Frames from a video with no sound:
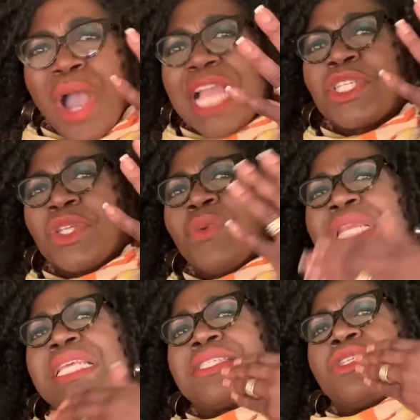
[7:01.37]
should we
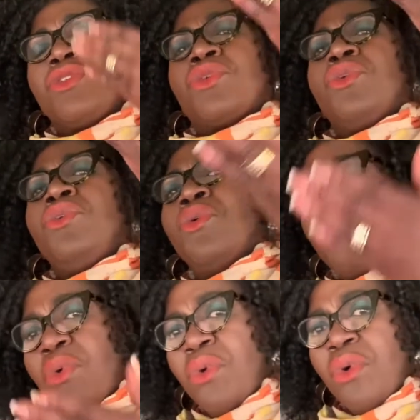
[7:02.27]
listen to
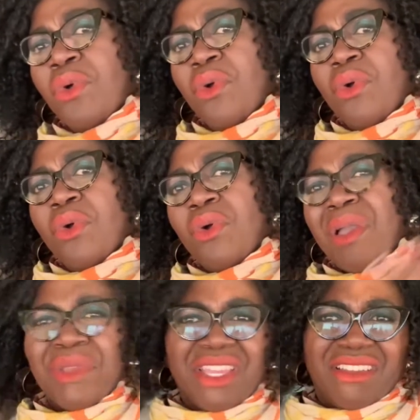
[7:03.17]
you? I
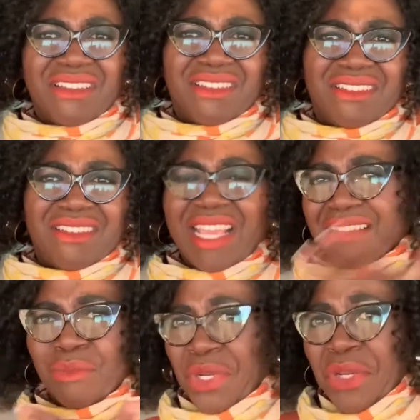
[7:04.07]
mean, like,
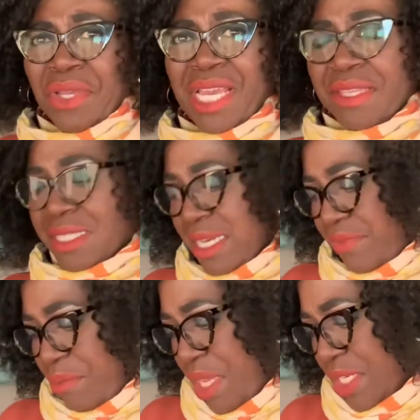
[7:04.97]
where do you get this
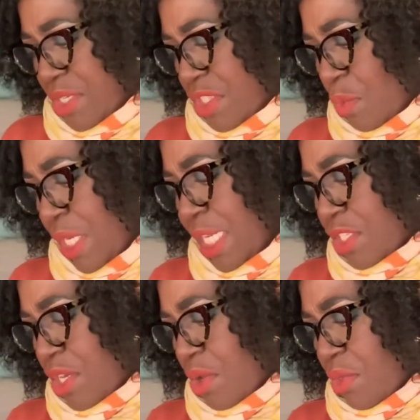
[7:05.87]
information? So we need
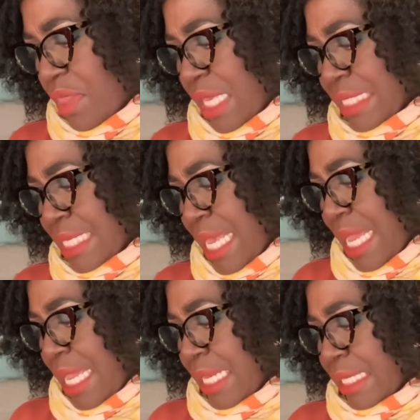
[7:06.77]
to know things
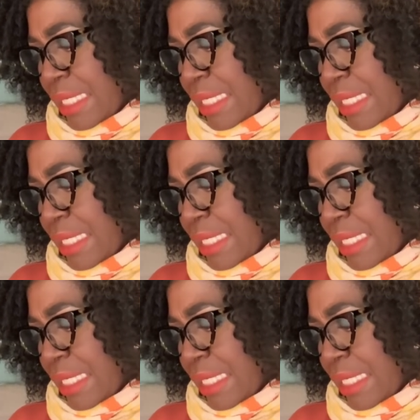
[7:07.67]
like,